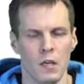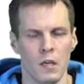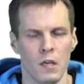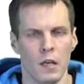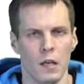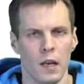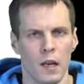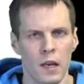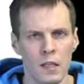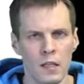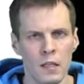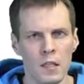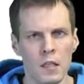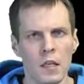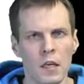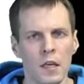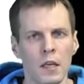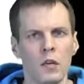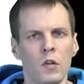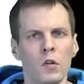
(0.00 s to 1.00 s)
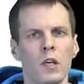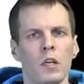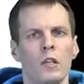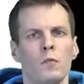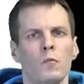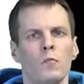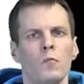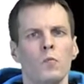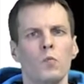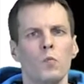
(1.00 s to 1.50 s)
Let's take a look at
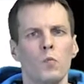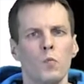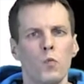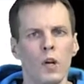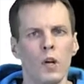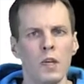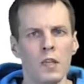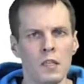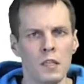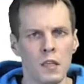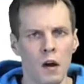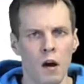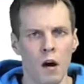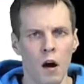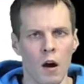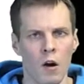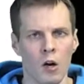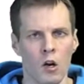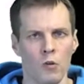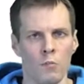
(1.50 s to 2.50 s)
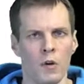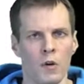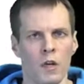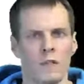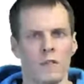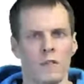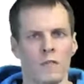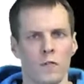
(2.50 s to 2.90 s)
what is the argument